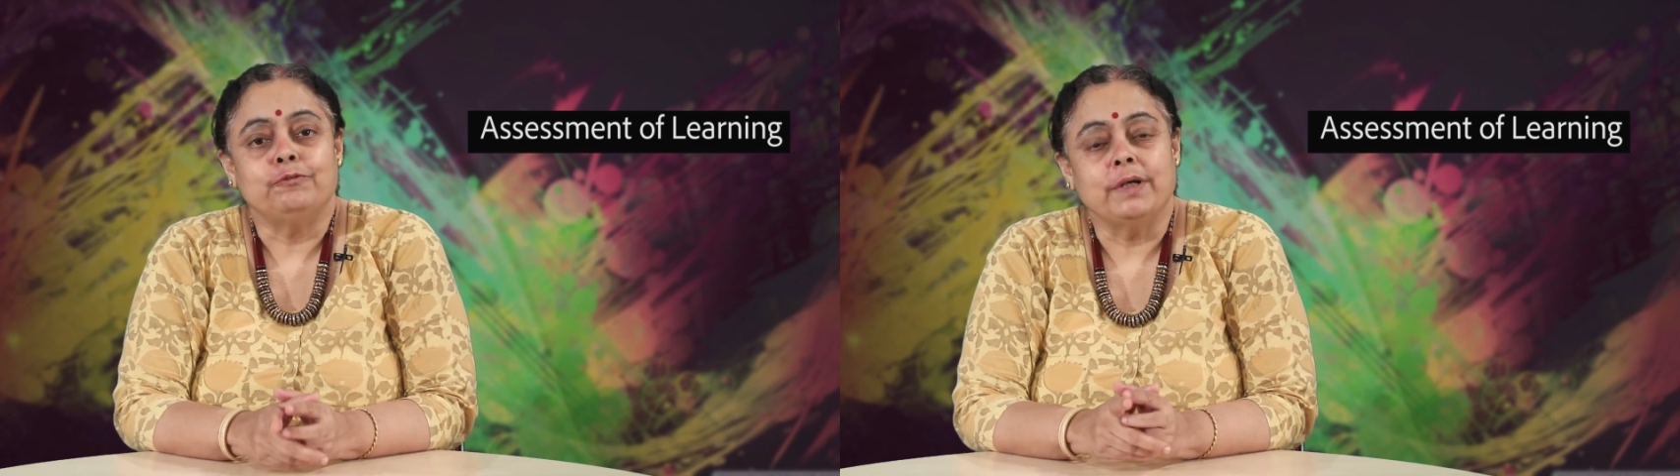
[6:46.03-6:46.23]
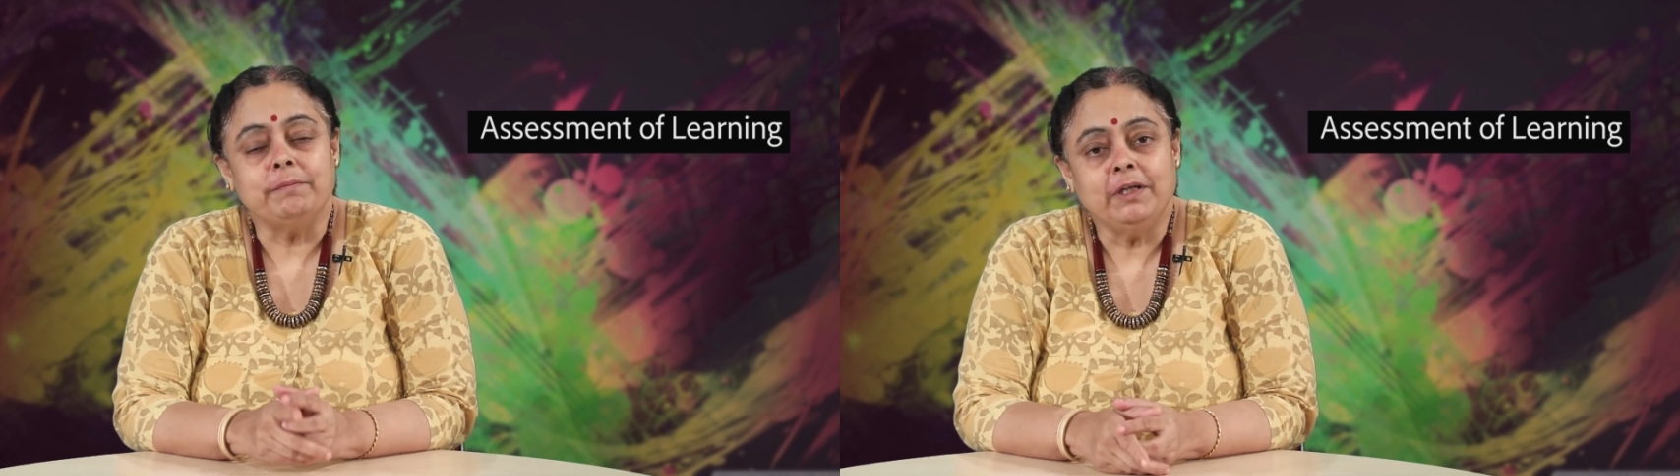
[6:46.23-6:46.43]

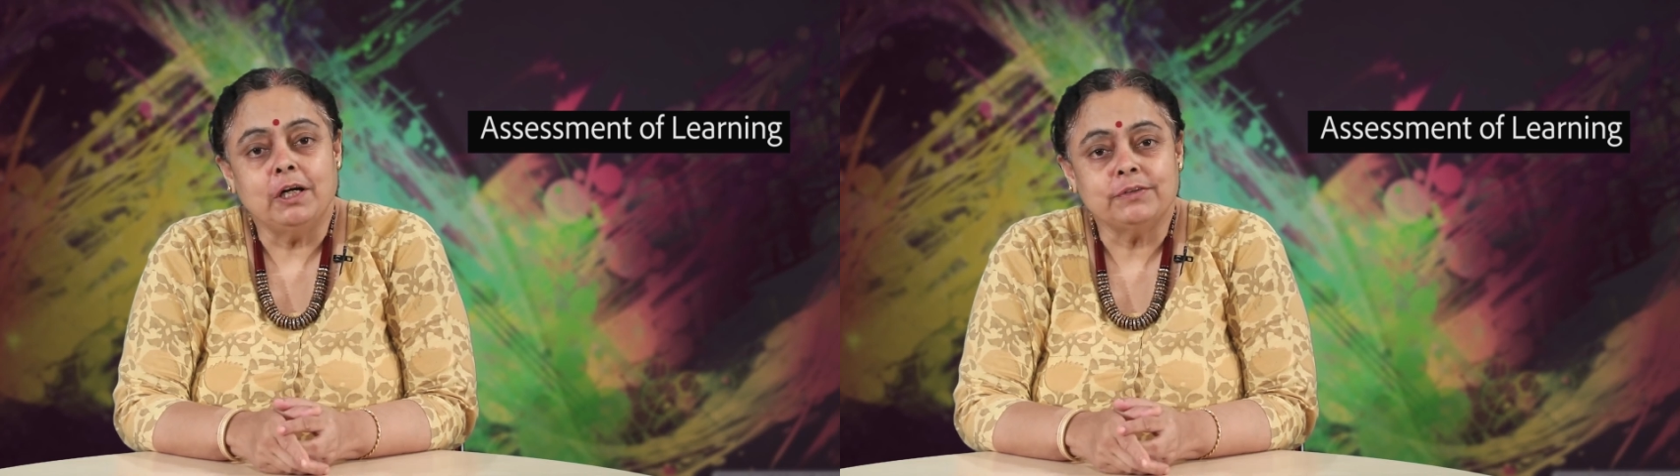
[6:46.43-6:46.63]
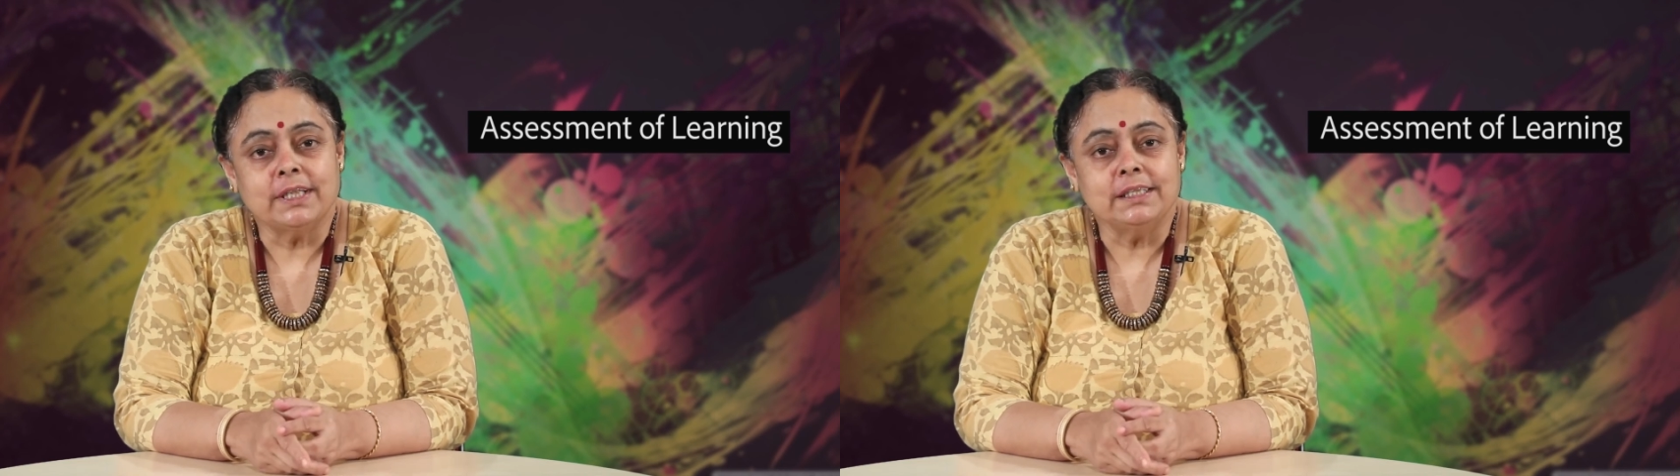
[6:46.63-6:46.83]
framing
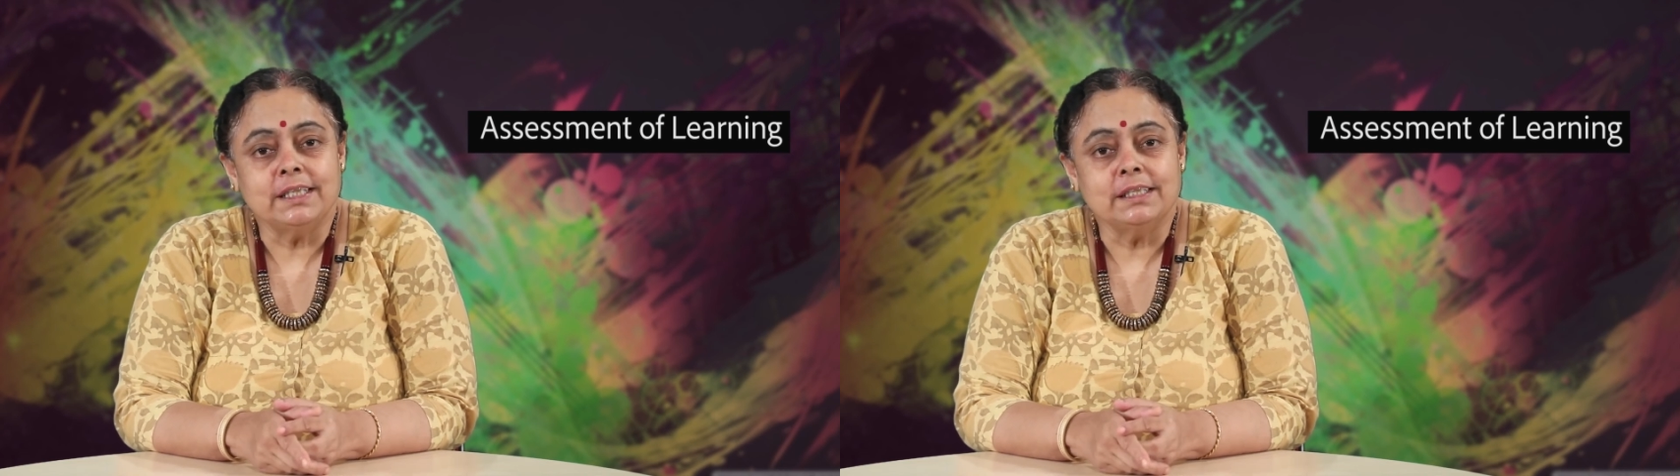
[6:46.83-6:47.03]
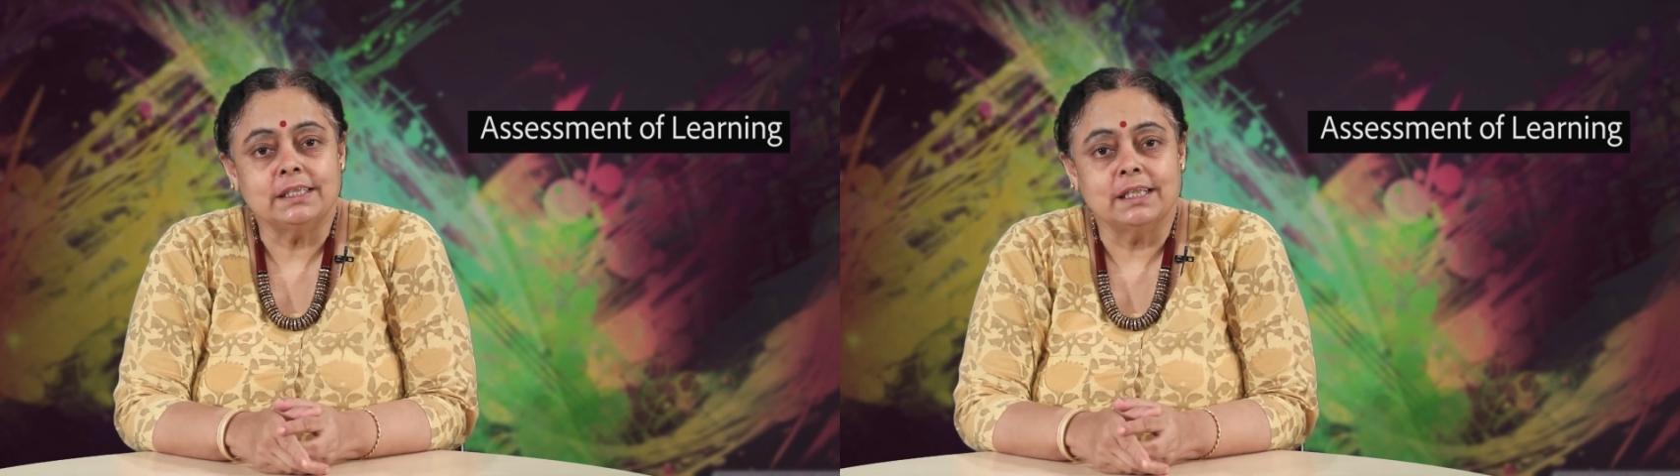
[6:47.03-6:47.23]
of
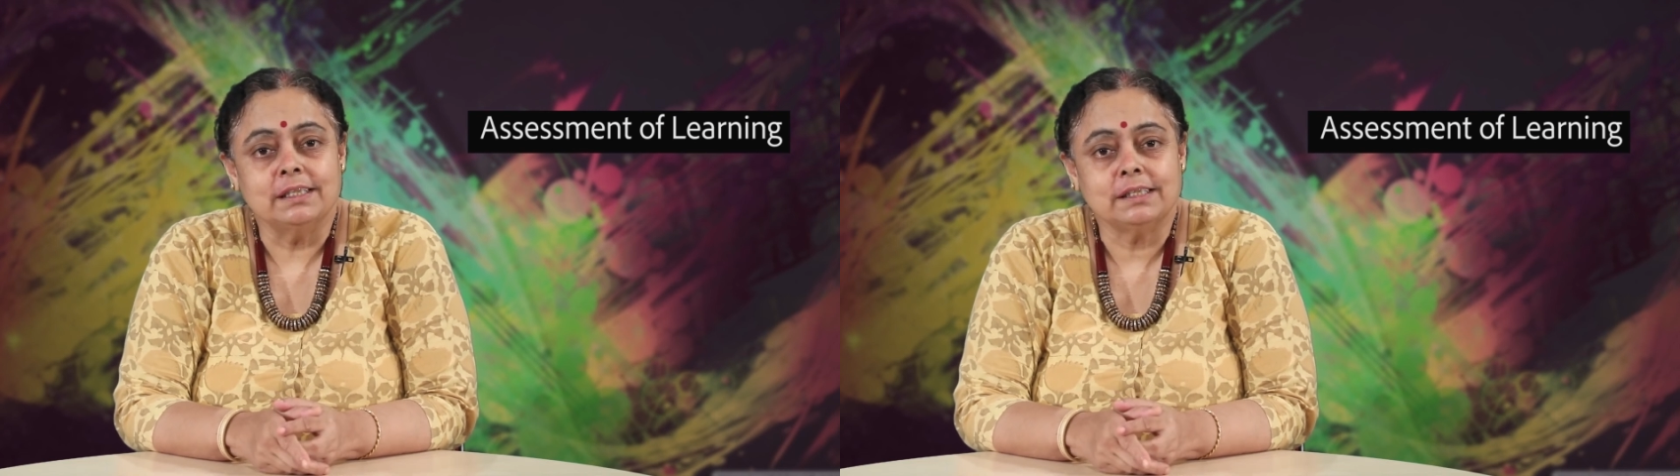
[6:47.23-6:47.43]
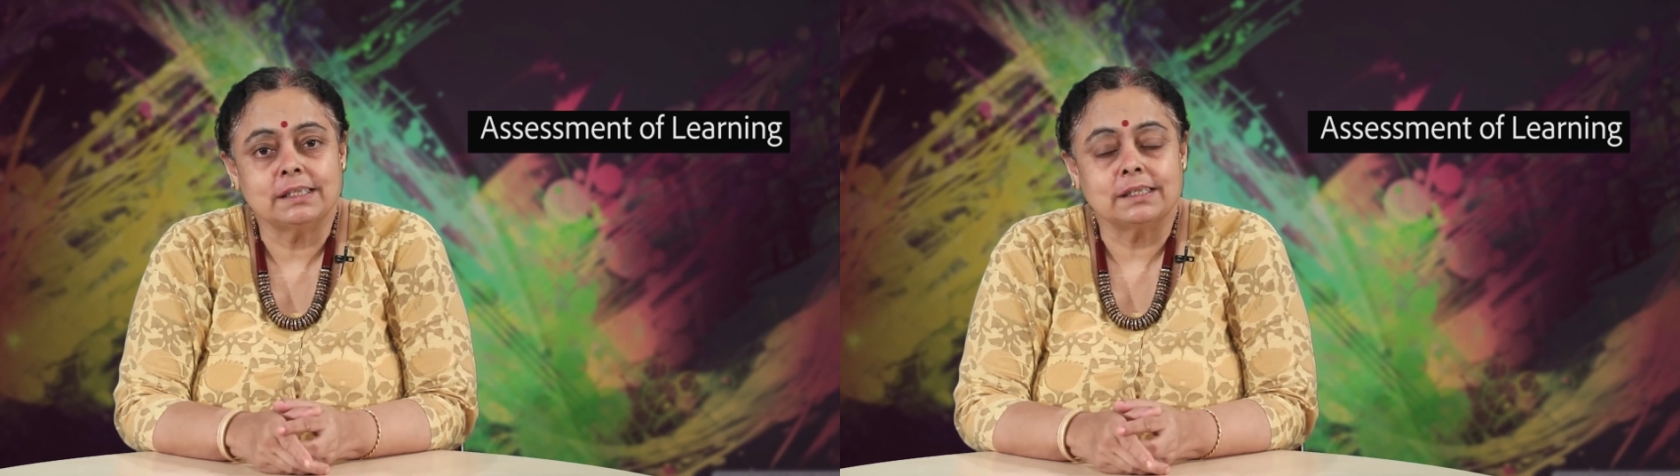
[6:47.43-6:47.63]

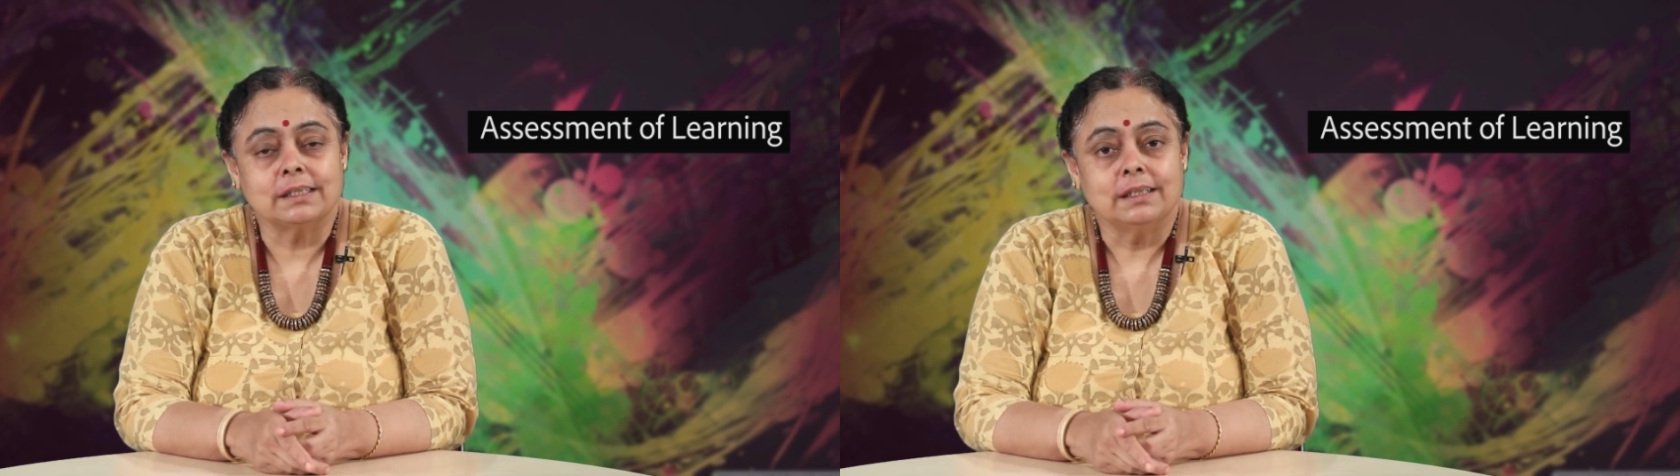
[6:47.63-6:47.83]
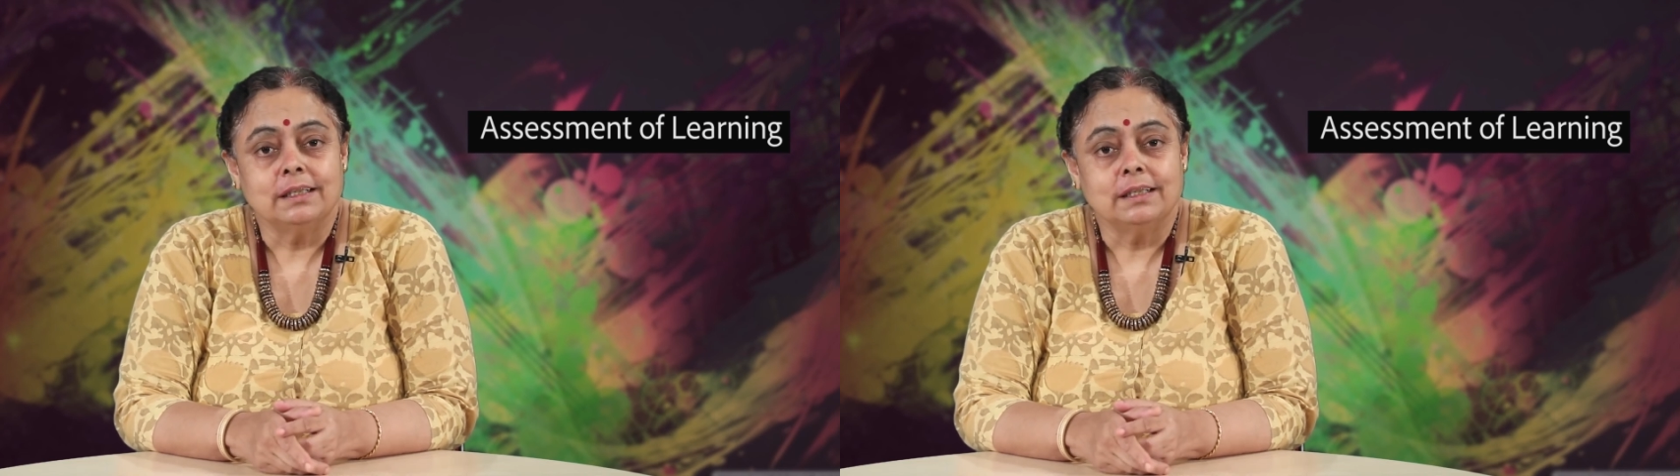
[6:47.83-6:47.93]
sentences,